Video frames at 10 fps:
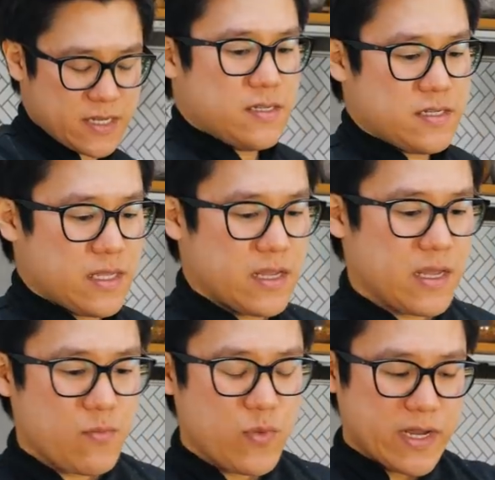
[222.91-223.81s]
so that
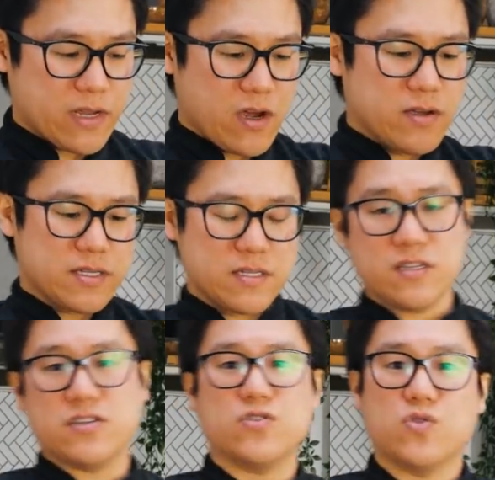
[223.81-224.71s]
then when it goes into
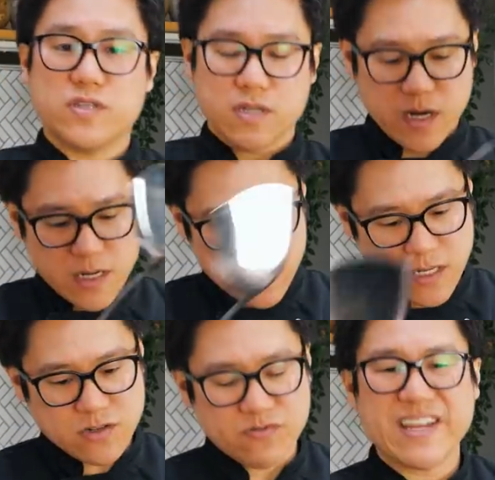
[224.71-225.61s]
the sauce, it kind of,
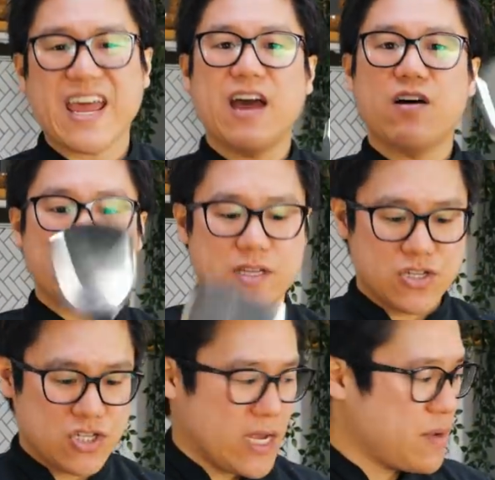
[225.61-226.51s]
it's already held its
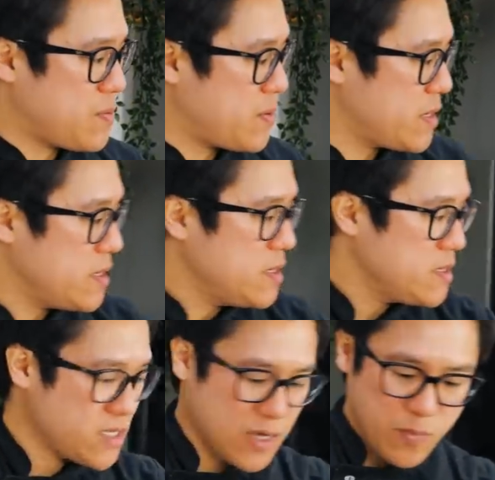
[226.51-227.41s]
shape
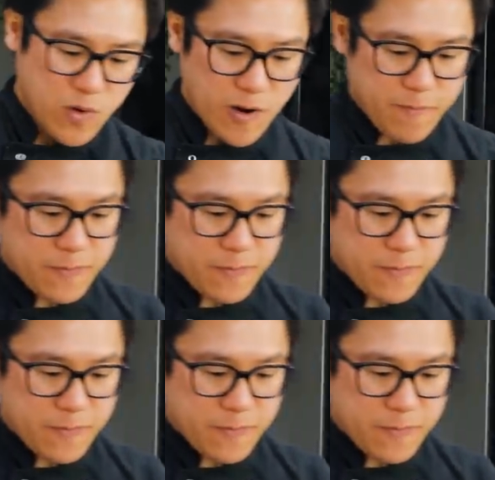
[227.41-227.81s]
somewhat.